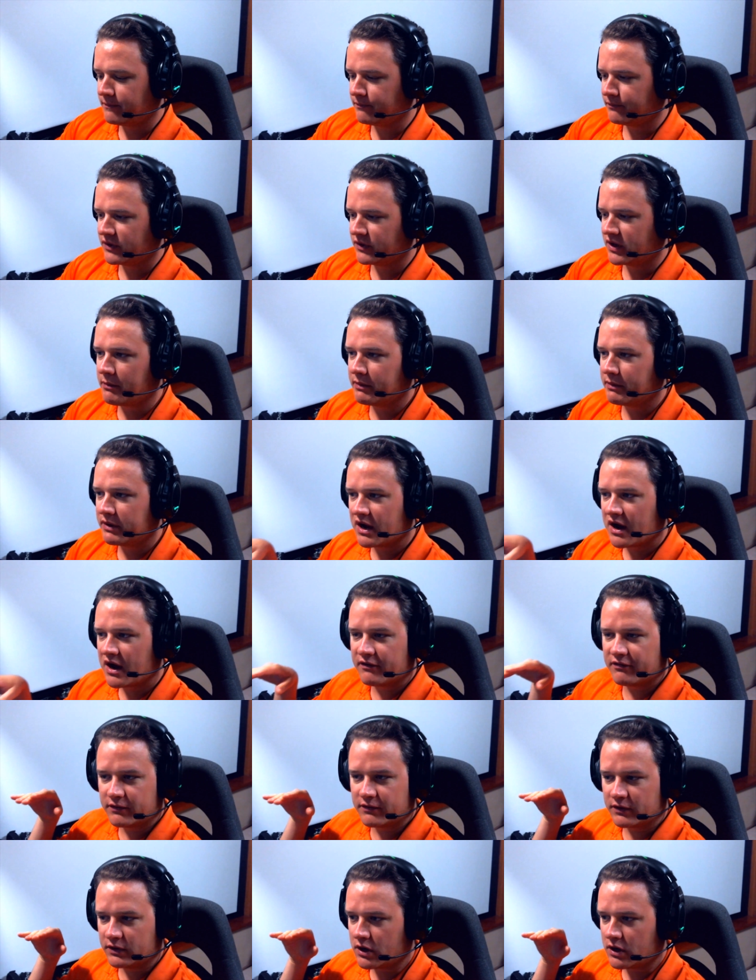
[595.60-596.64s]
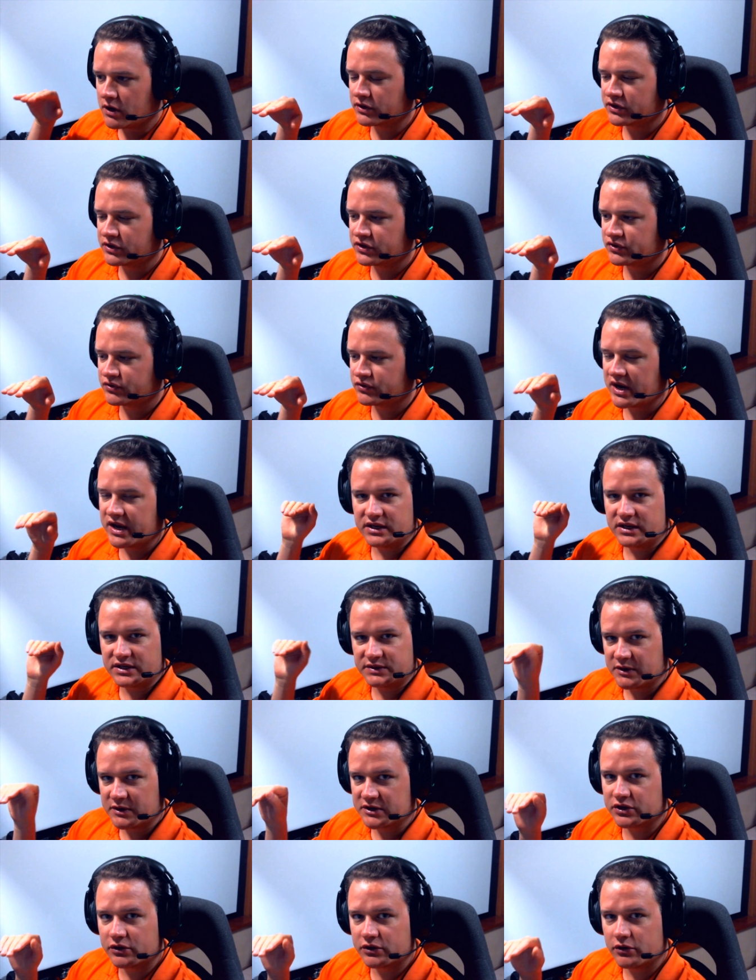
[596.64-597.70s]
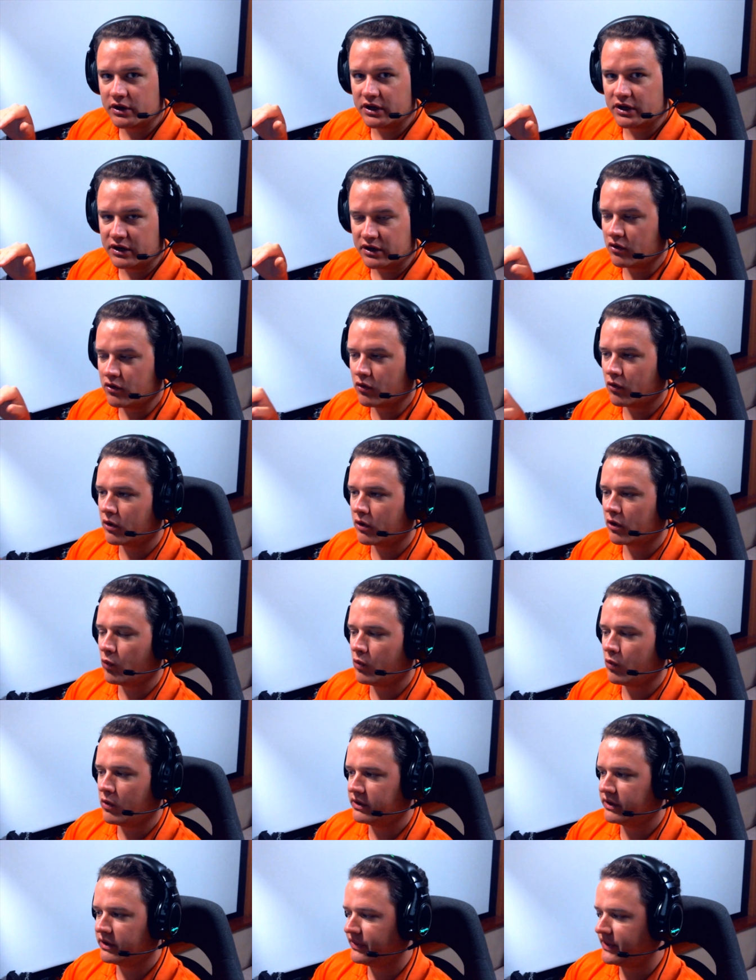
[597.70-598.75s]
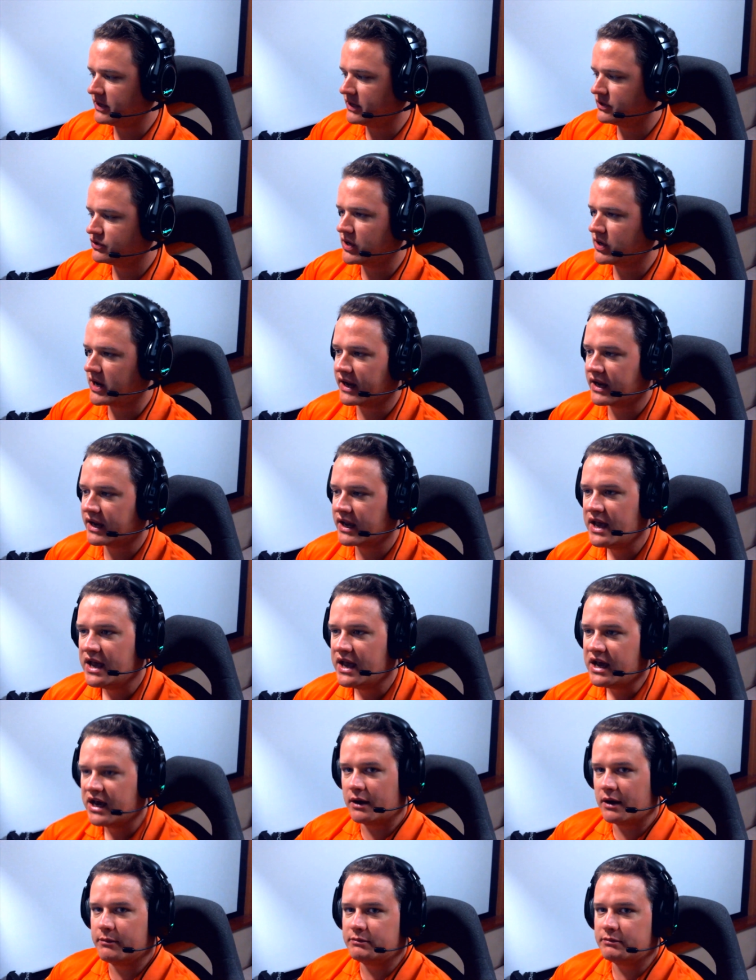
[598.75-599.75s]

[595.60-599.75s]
coming off of a long straight, especially going into corner one on that track, and I'm